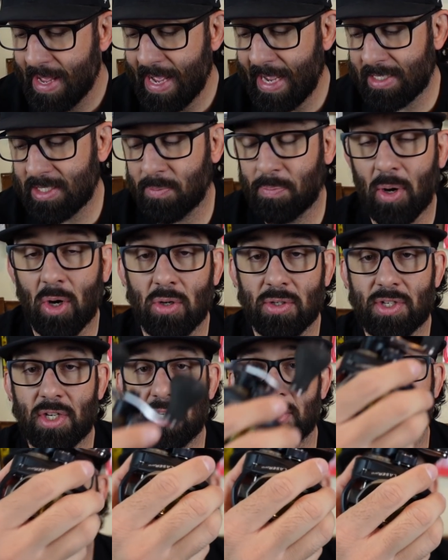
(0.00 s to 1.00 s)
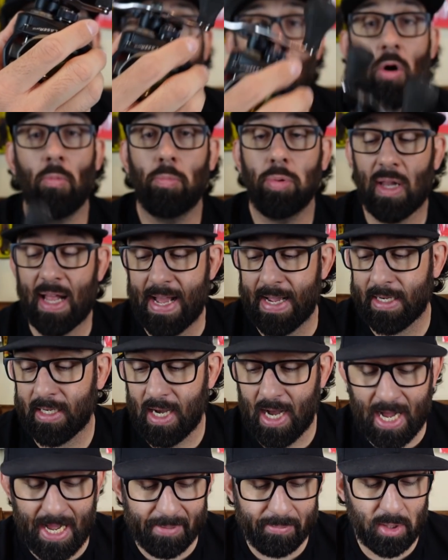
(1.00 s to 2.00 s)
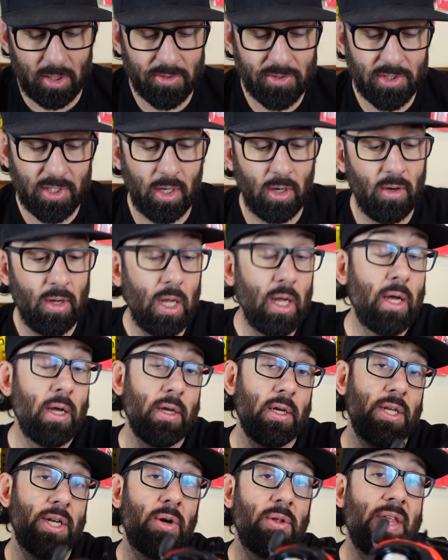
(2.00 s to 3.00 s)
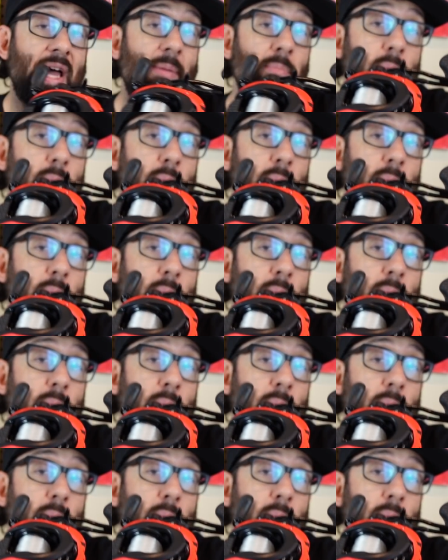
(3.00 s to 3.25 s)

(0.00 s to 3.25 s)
as opposed to just an all black combo. So, that